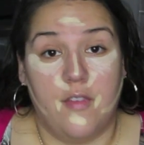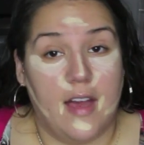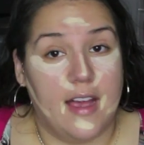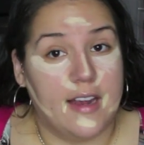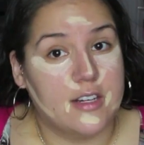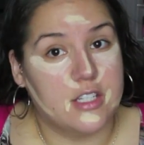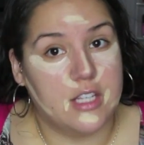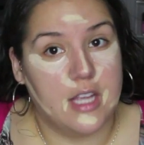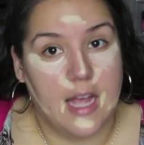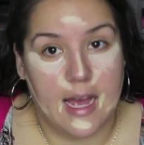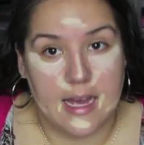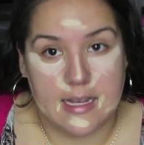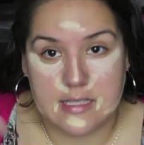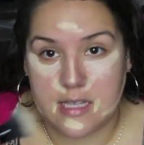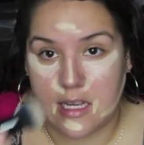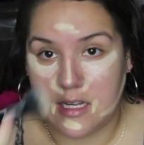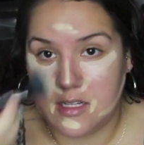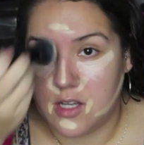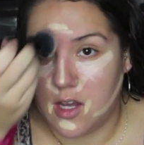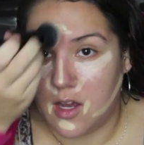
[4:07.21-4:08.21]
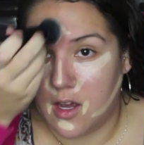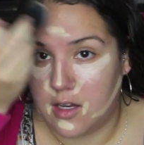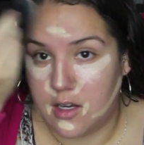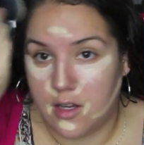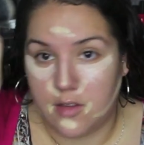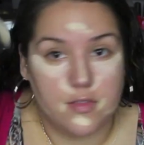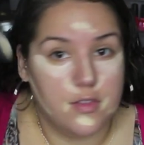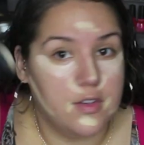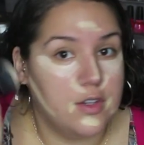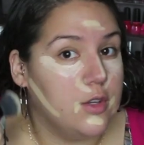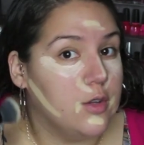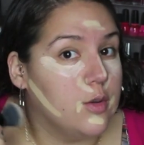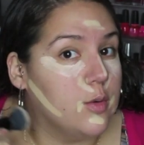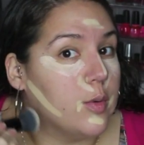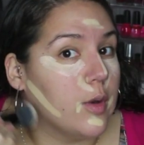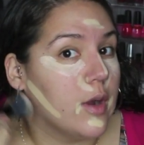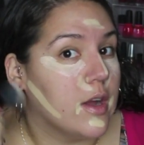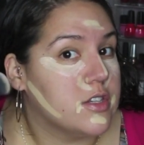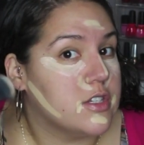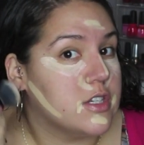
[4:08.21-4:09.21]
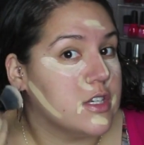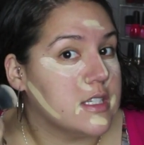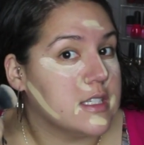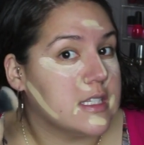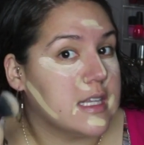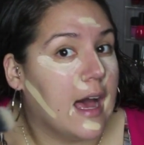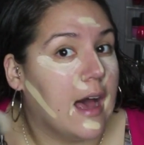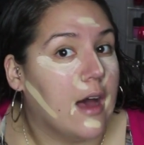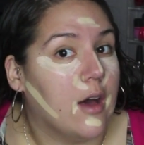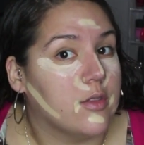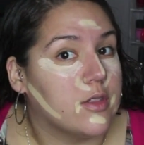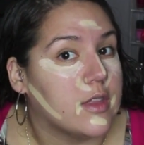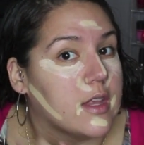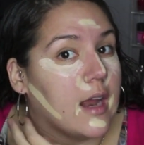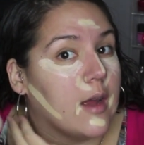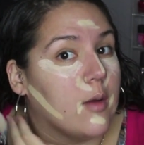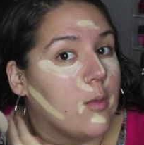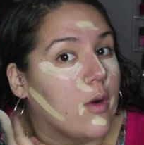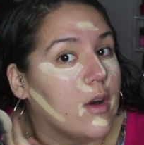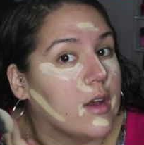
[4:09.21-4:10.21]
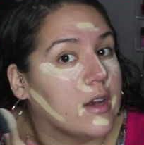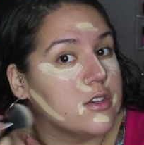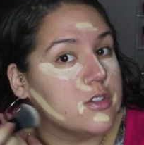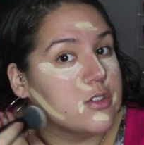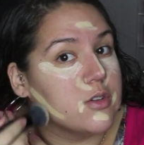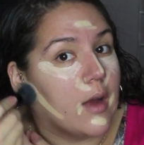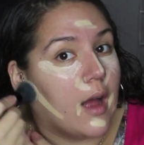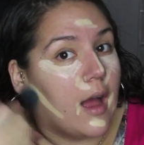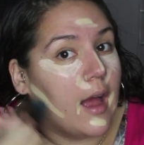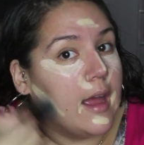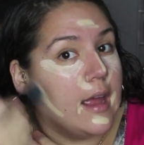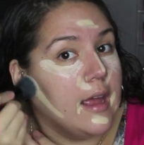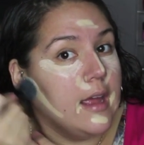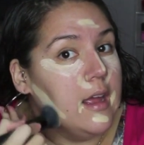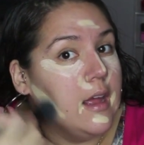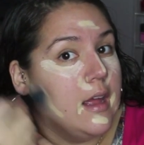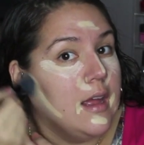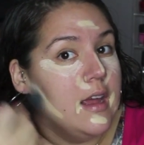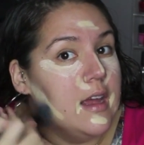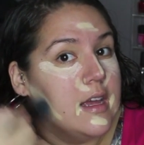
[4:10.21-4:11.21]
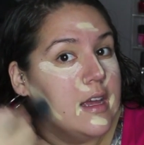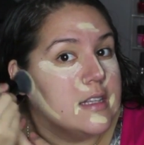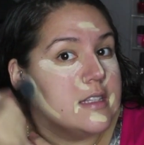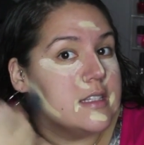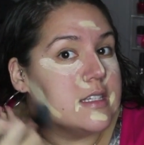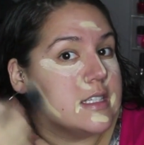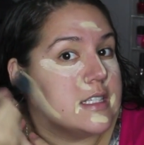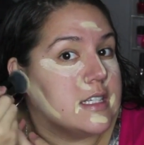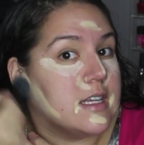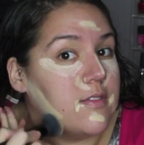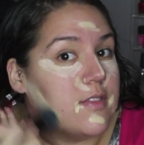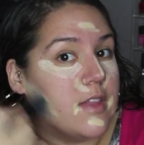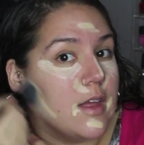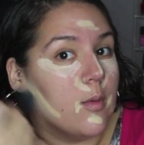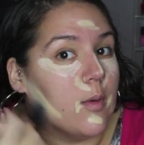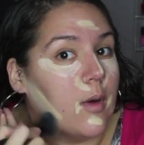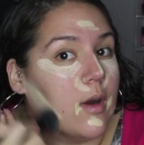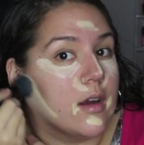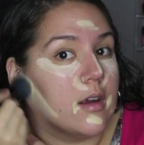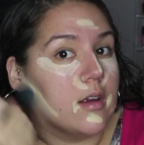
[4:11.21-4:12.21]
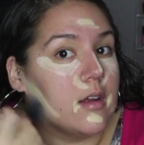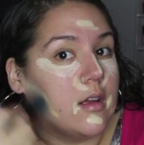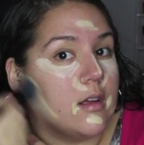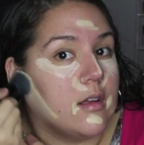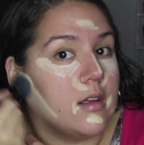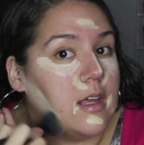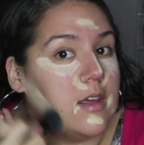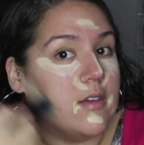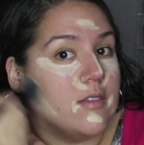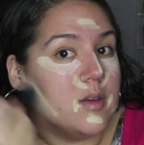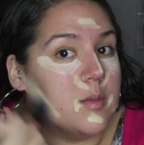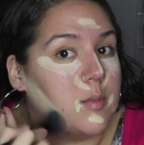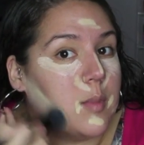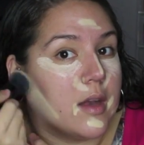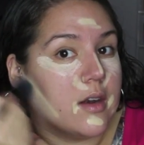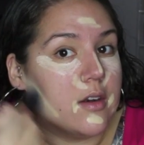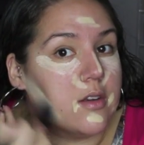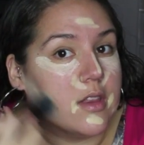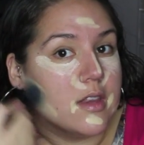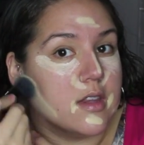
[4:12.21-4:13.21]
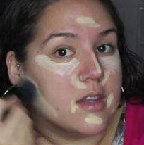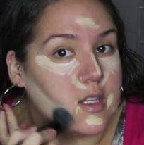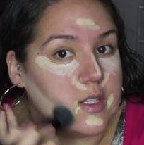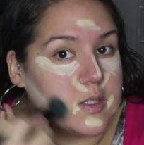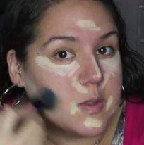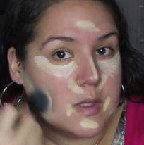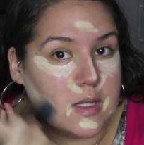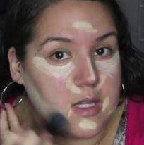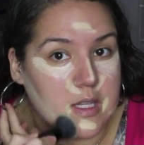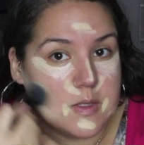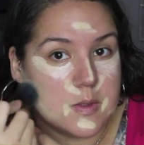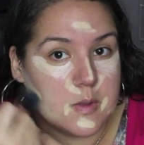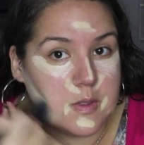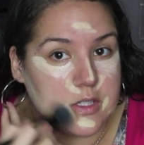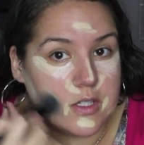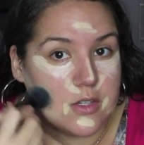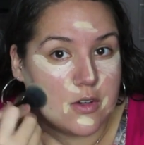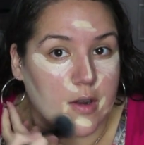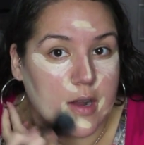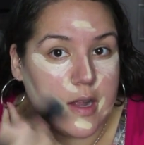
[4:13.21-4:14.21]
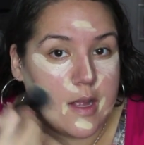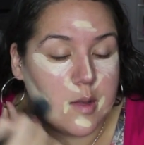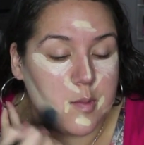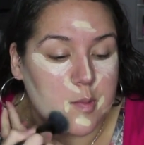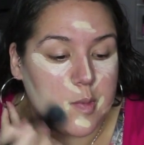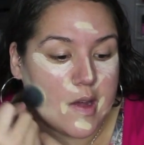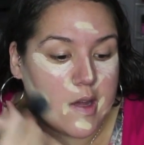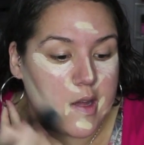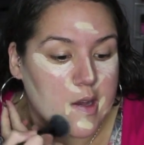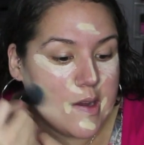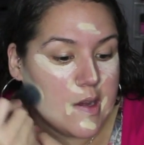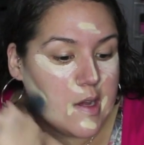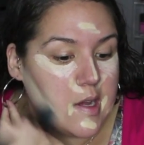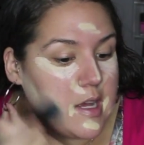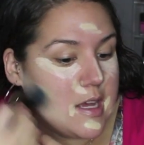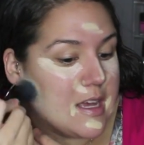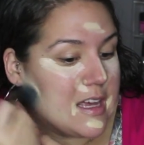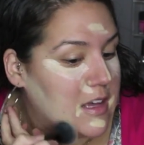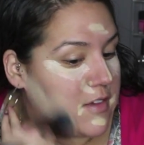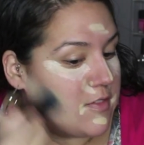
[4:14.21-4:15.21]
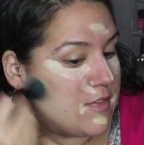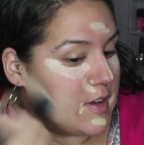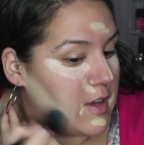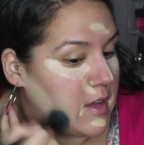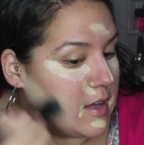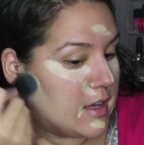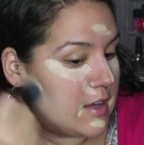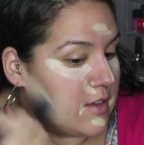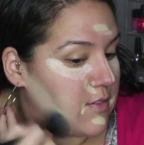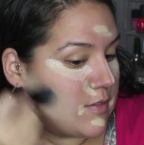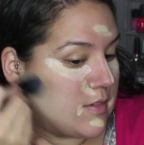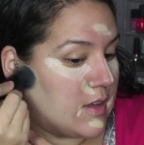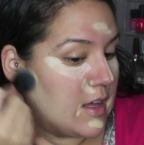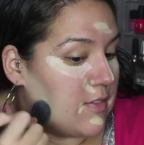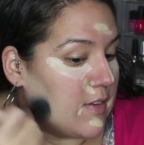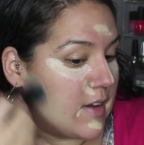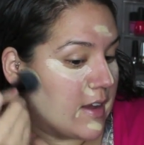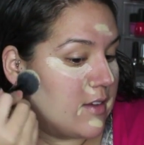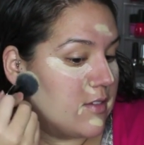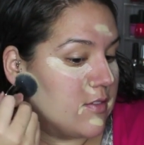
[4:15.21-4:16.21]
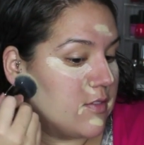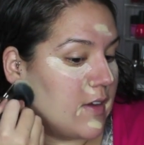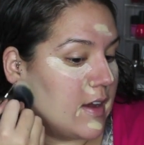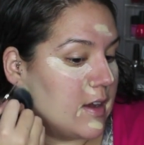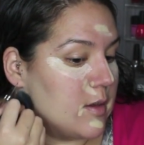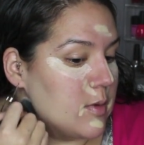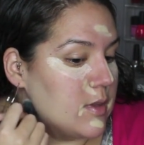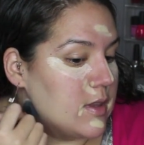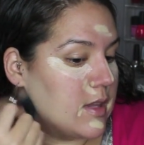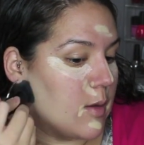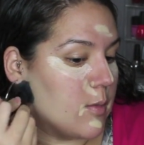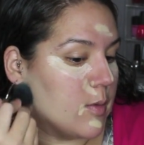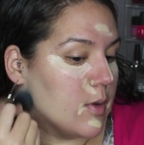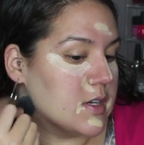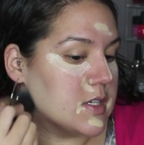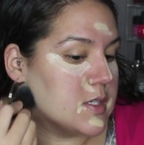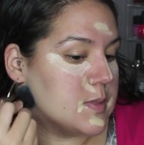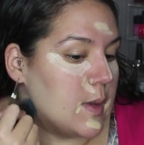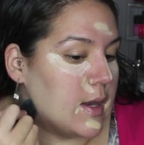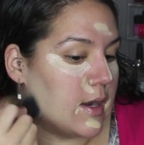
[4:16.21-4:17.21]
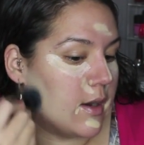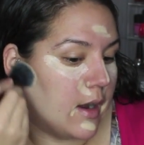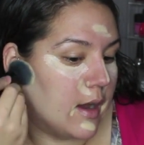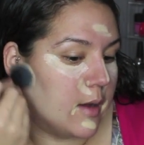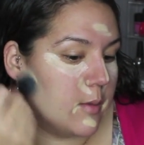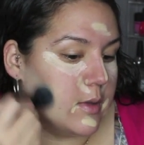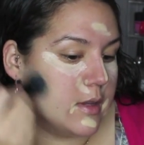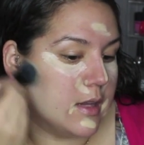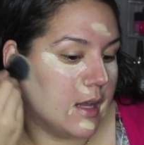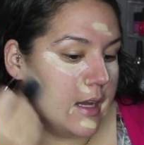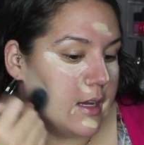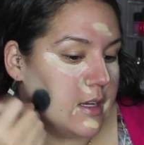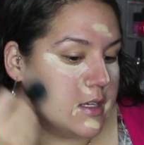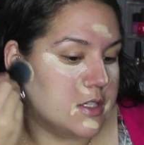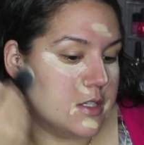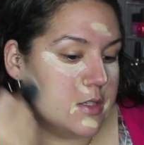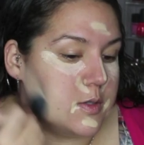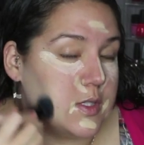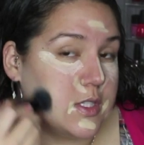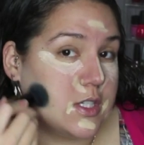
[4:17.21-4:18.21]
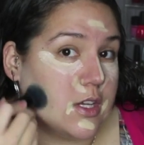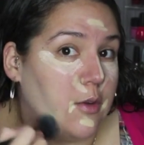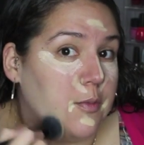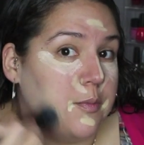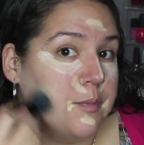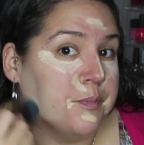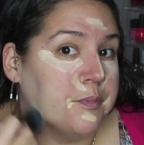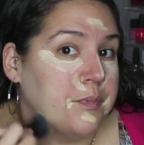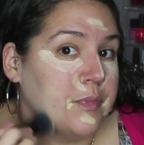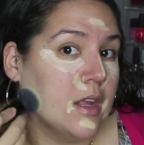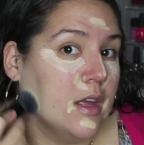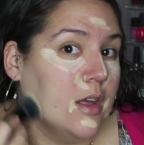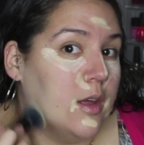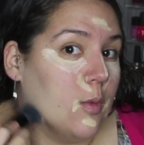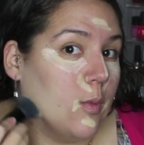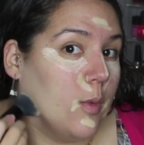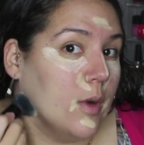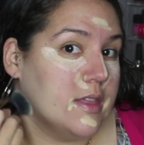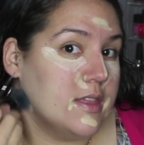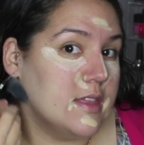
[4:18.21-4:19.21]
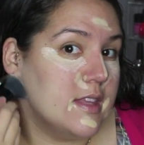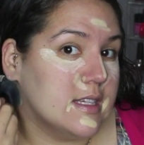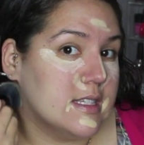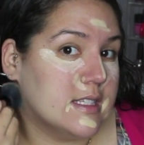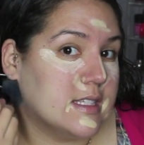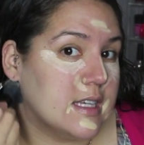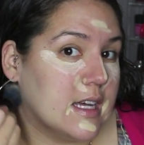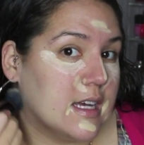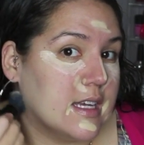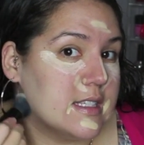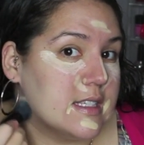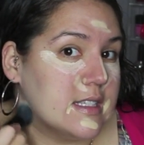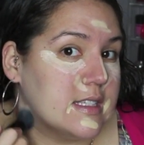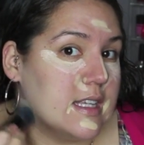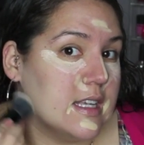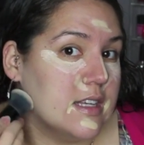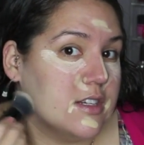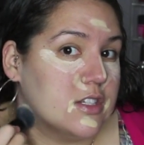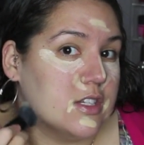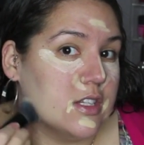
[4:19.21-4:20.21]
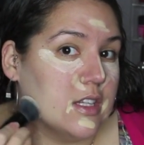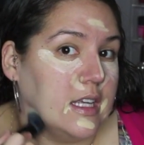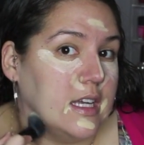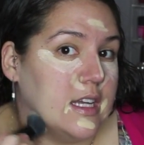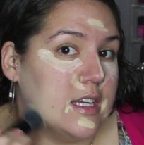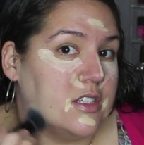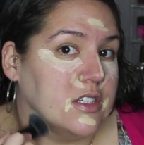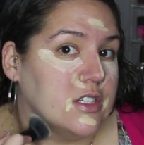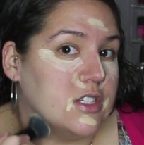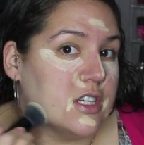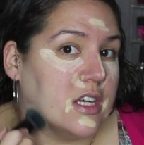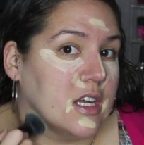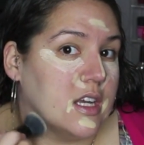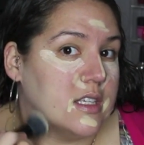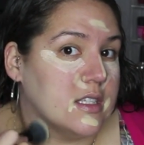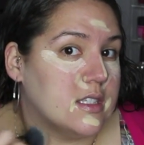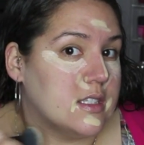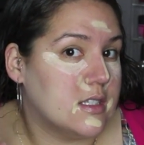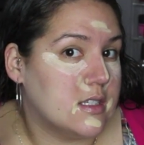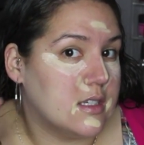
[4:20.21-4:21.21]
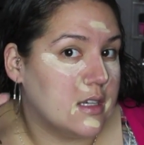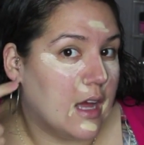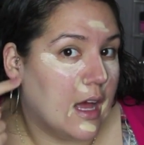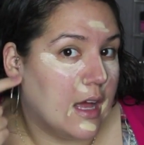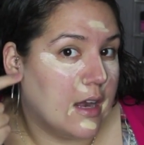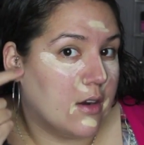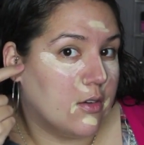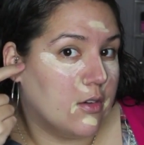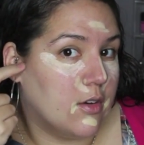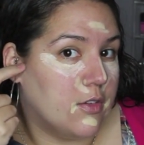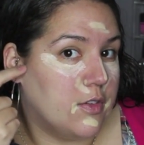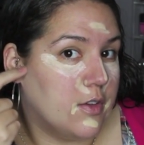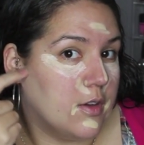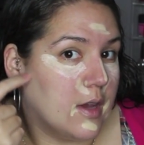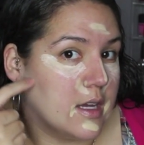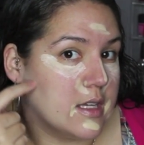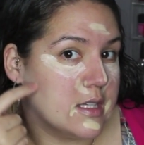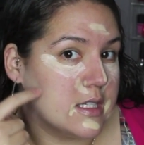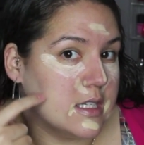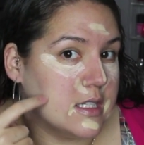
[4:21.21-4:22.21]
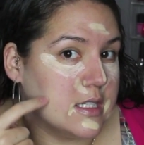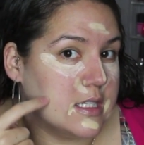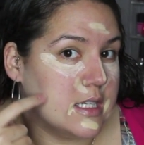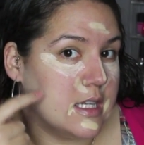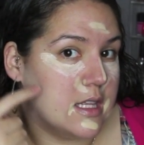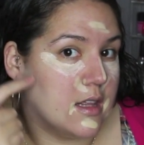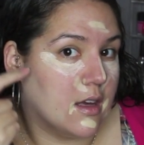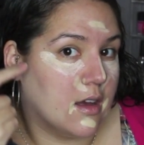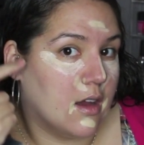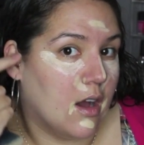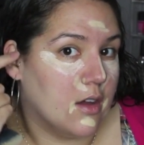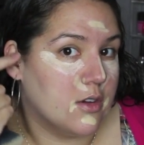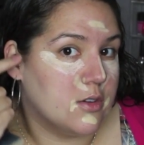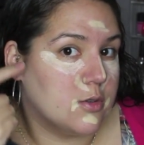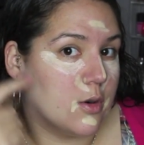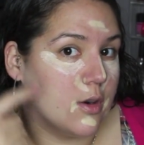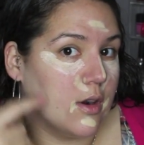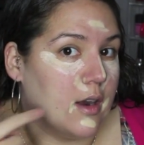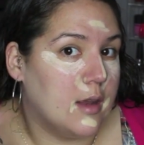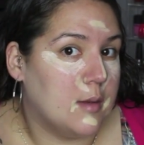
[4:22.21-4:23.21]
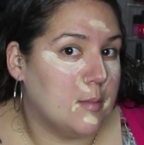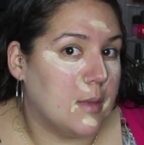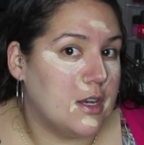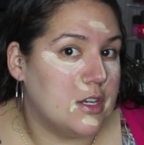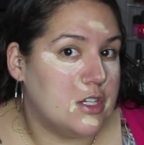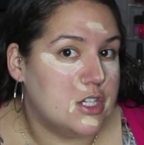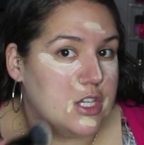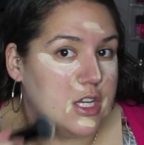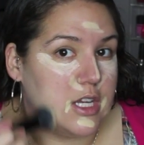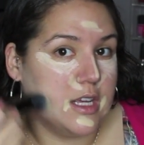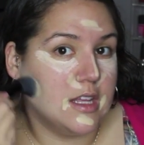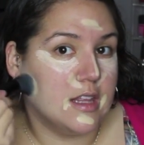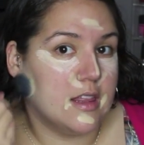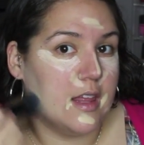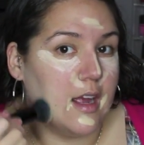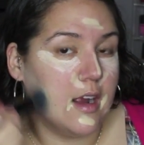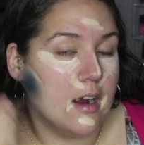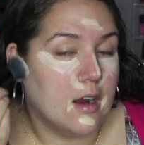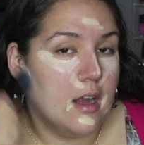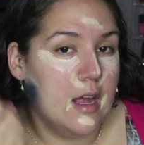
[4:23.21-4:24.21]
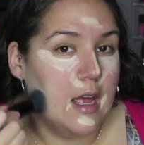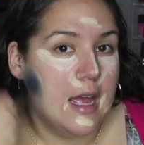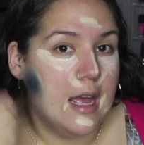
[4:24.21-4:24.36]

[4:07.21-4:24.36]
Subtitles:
actually has a ton of new brushes out that I want to try to see if they work even better than this one. This one's great, but if I can find one that works better, I would like to. So what this does essentially is just, I don't know if you guys can see the contour in my cheek there.